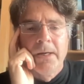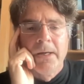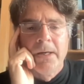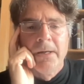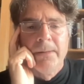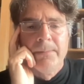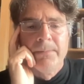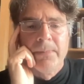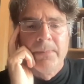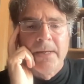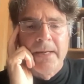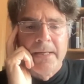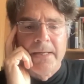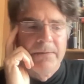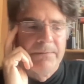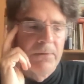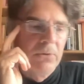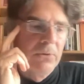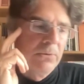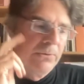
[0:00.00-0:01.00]
Um,
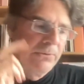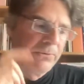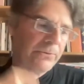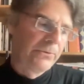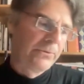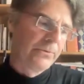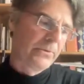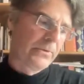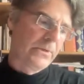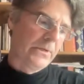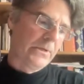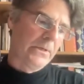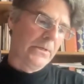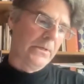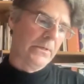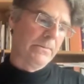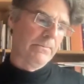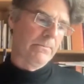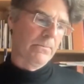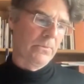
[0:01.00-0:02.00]
and of course,
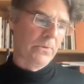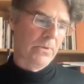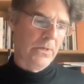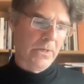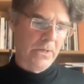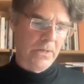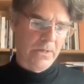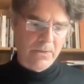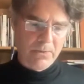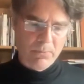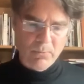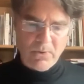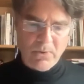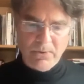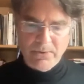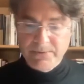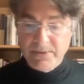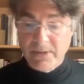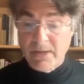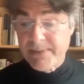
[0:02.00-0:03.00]
um,
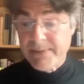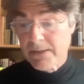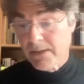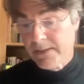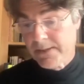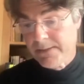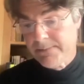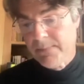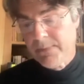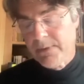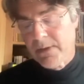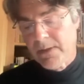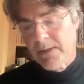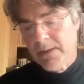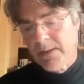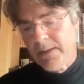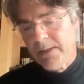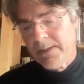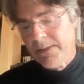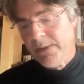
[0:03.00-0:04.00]
what I mean, I
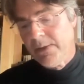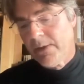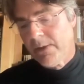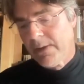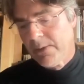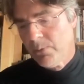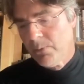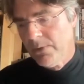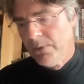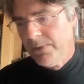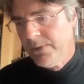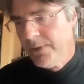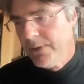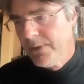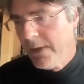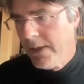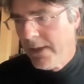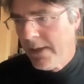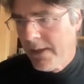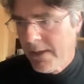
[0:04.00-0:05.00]
uh, you know, I would
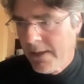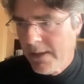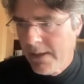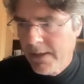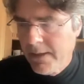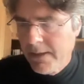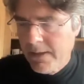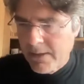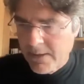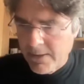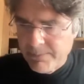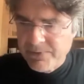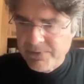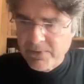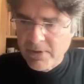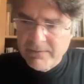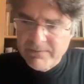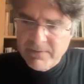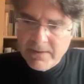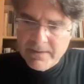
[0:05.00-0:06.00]

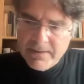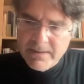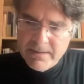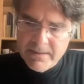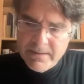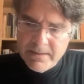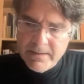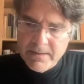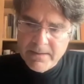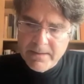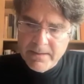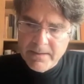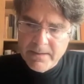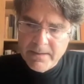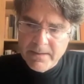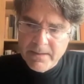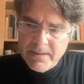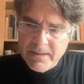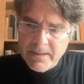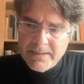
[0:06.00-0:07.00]
observe, I, I
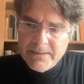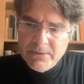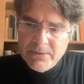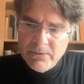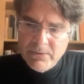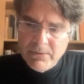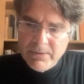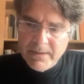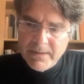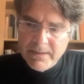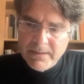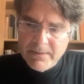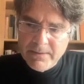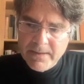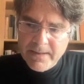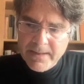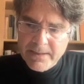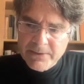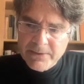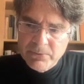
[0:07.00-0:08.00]
I do think
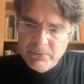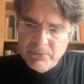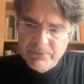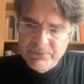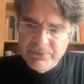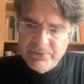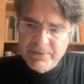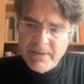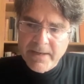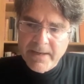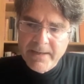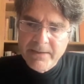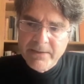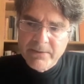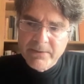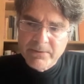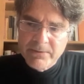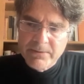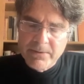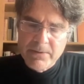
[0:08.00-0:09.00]
the actual
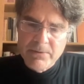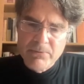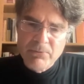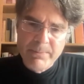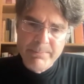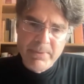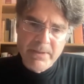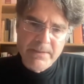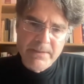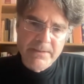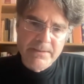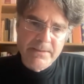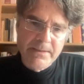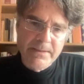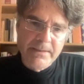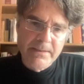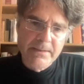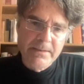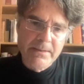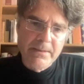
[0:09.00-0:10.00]
scale and
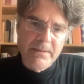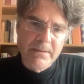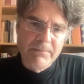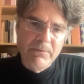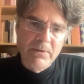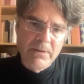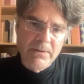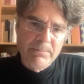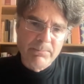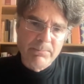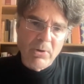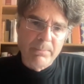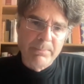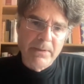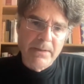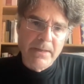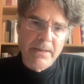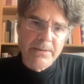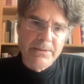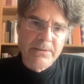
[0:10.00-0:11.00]
rapidity of the
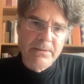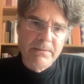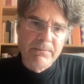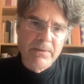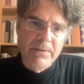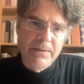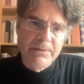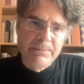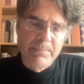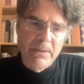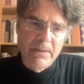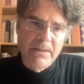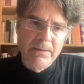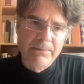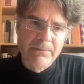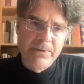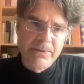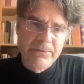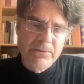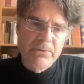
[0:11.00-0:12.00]
propagation of these
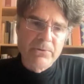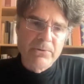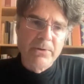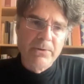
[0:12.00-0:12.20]
beliefs is